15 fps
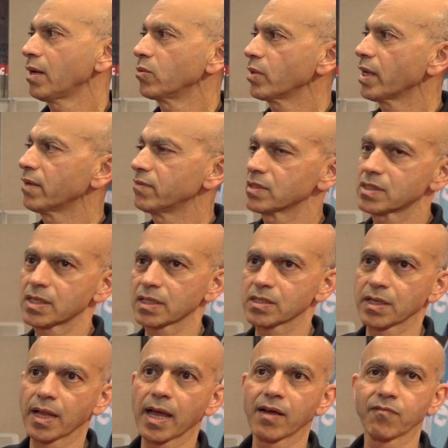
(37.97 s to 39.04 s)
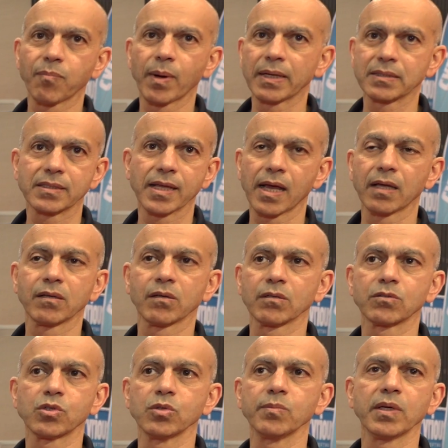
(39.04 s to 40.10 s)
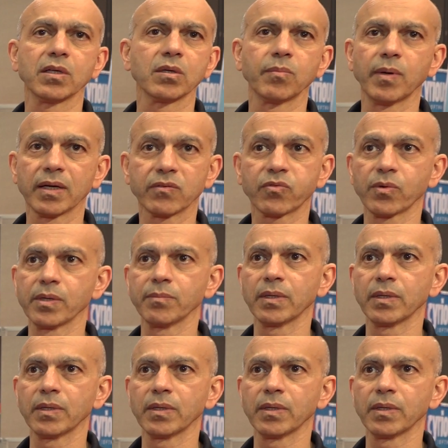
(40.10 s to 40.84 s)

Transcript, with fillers: and we have a six and a half by 10 or two meter by three